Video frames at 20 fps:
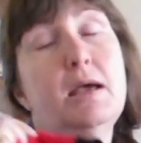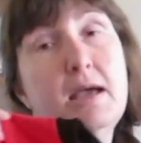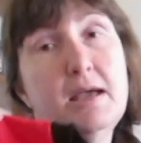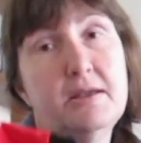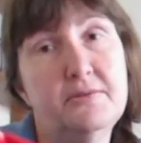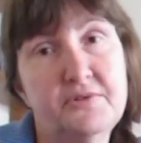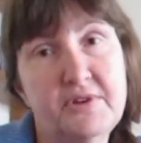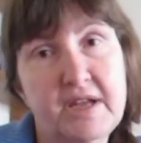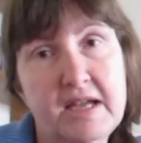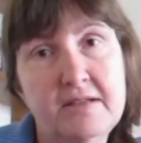
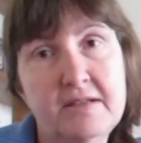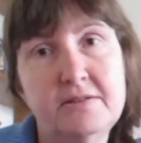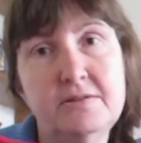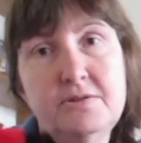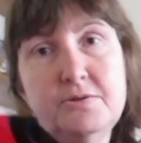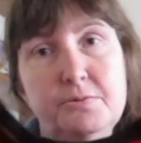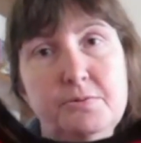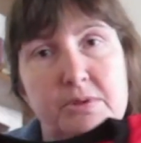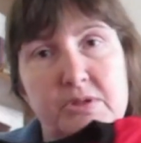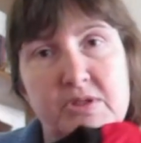and then
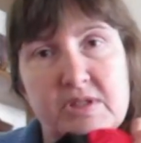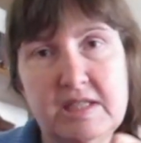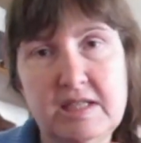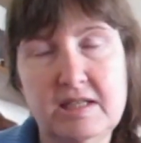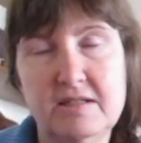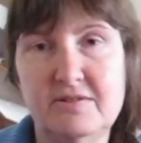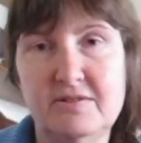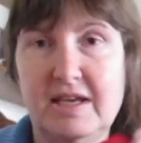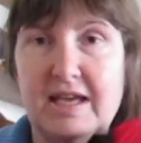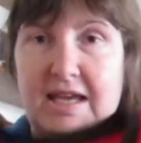you will see
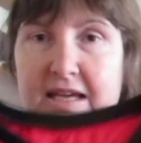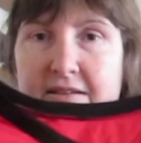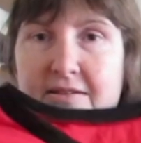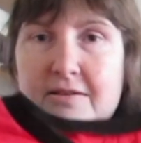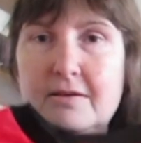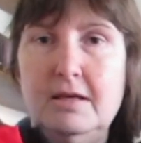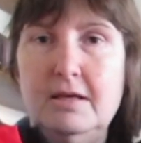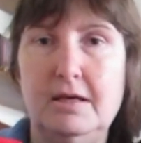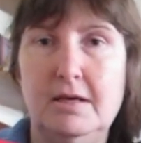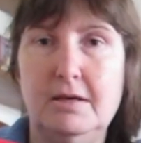it again
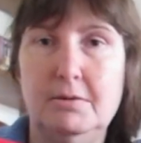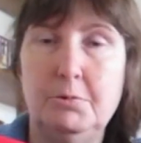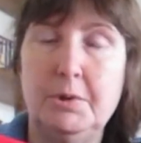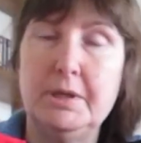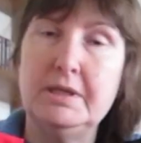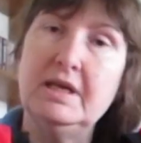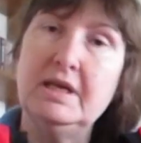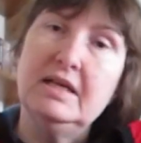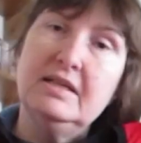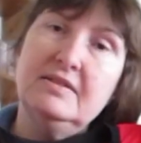
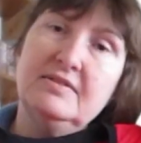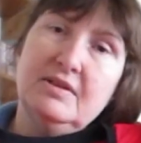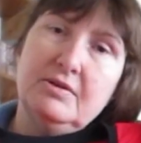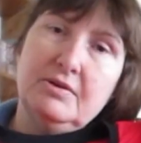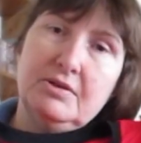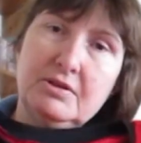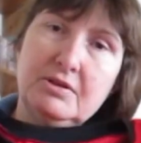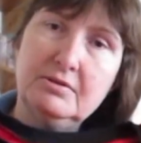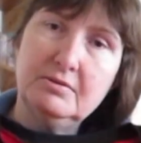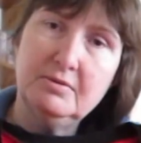when I
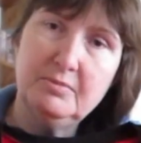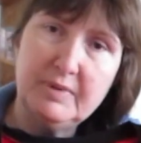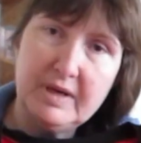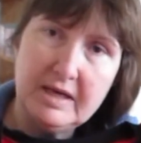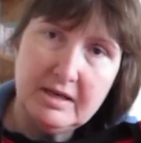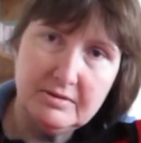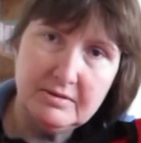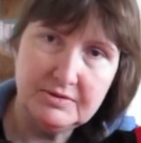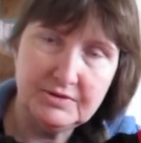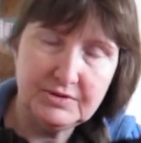tell you
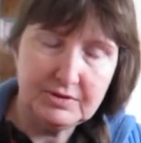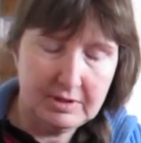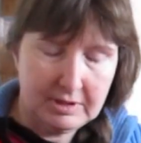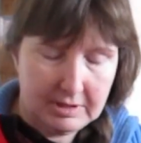about